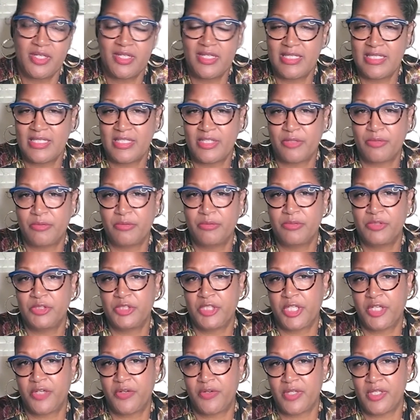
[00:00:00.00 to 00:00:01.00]
He's still
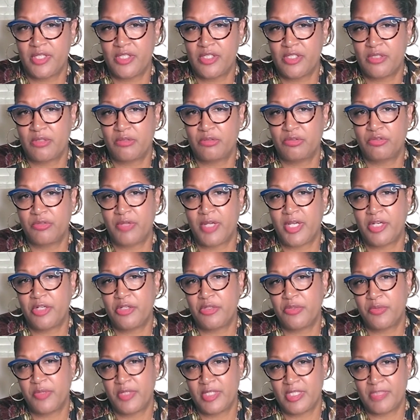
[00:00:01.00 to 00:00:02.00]
sharing. He's still trying to
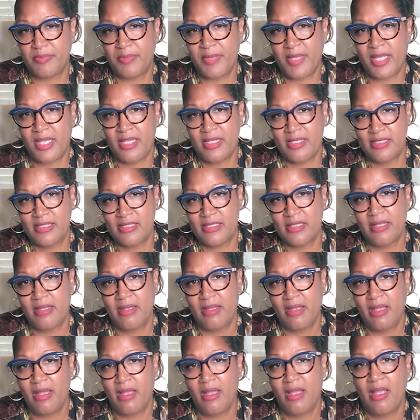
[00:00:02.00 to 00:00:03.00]
do his best
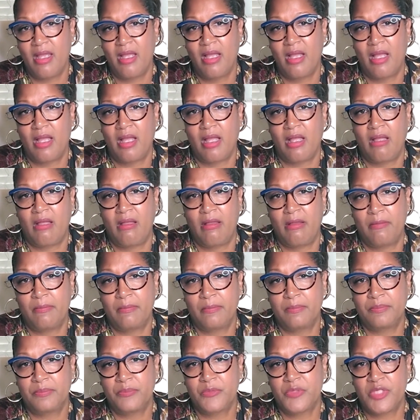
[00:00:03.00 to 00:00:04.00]

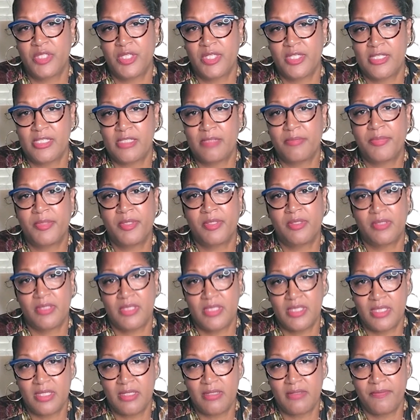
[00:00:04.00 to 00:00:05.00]
to his
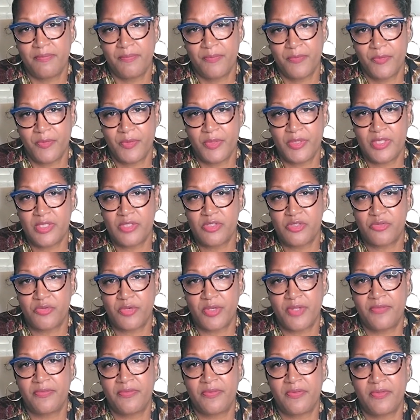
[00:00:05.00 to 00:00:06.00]
ability with the
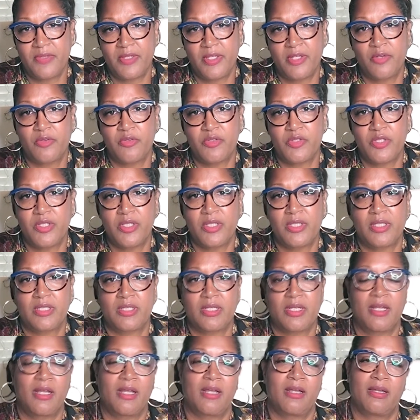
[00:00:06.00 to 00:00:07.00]
strength and the energy that
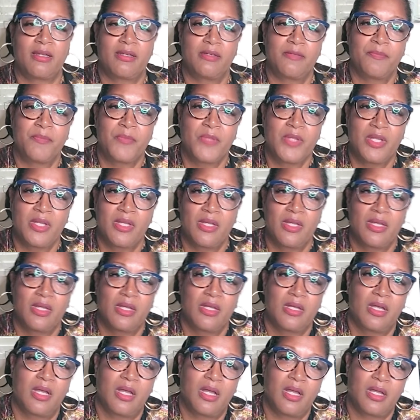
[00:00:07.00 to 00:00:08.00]
God
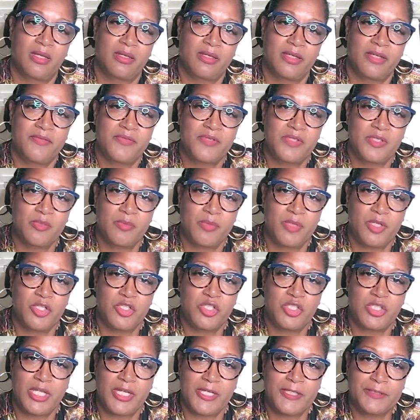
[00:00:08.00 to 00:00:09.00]
gives him
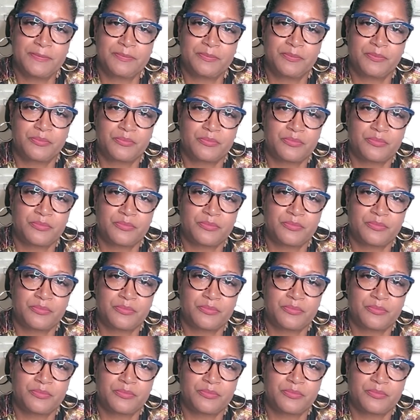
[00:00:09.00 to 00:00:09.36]
each day.